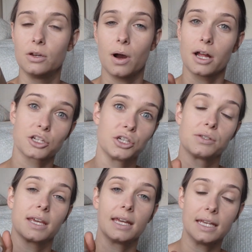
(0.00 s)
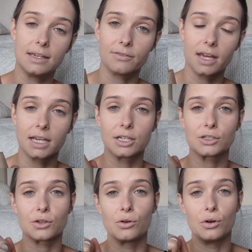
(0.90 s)
you are just using in
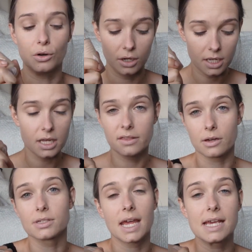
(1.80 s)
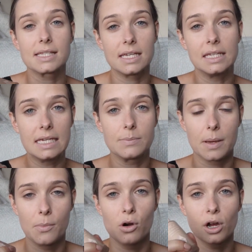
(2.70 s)
evenings or those days that you need a bit